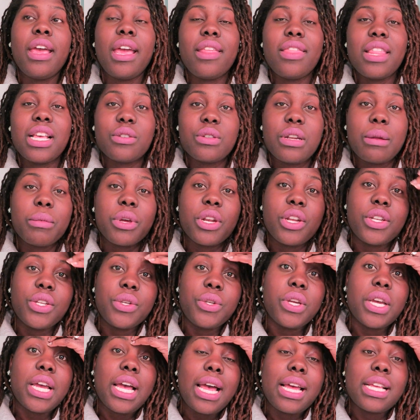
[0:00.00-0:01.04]
And that's what I'm going to
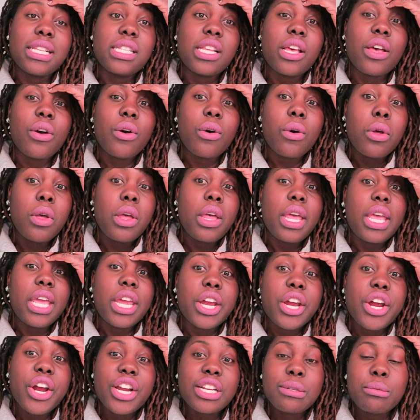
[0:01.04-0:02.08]
do, you guys. So
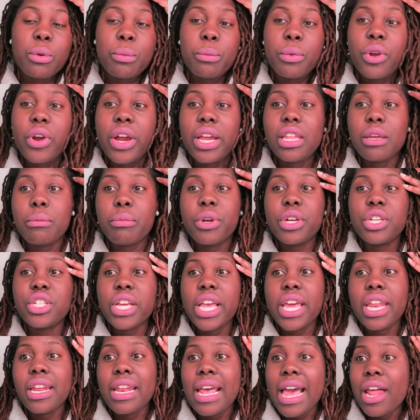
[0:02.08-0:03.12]
encouragement will be greatly
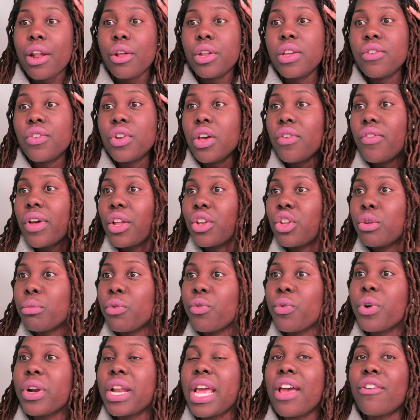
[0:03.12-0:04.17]
appreciated. I don't even know if I'll do
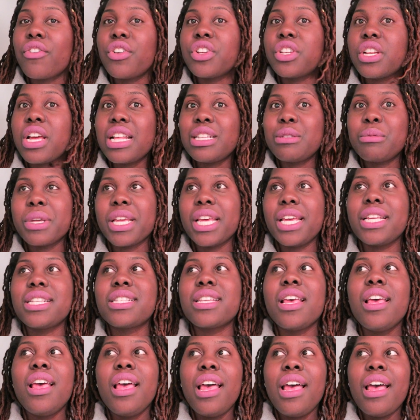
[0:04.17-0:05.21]
before and after shots,
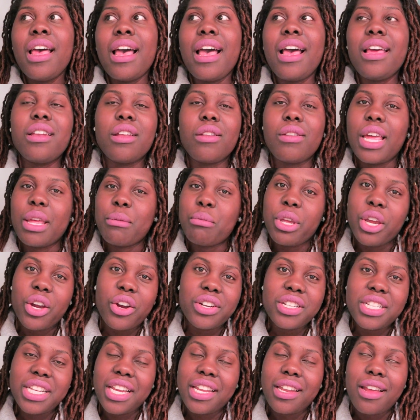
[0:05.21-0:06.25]
because I don't like being
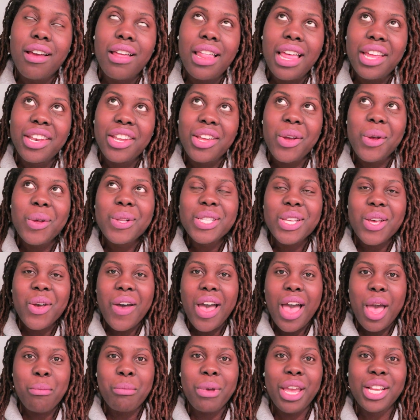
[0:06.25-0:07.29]
critiqued, y'all. I don't.
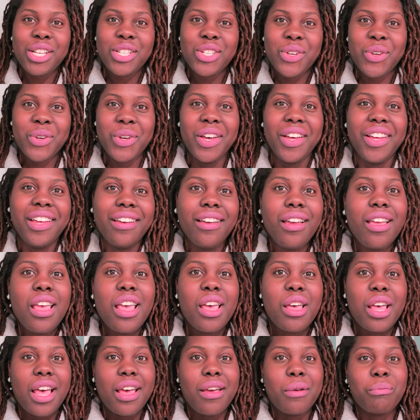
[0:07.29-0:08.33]
So I may do
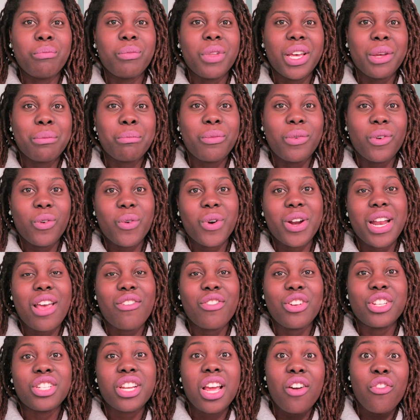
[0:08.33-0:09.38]
a before and
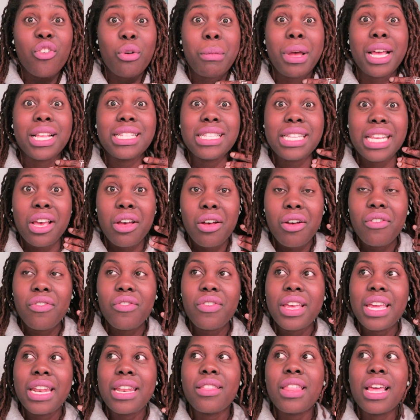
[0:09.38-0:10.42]
after shot for
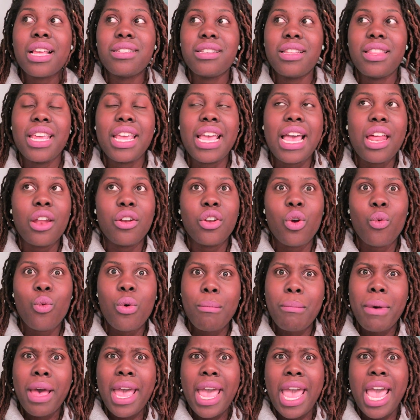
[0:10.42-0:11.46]
myself. And that's the thing. I don't know
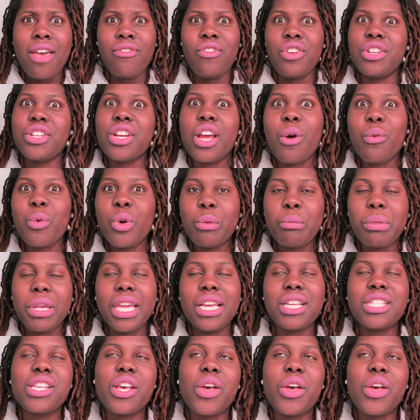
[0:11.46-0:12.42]
what my after shot will be.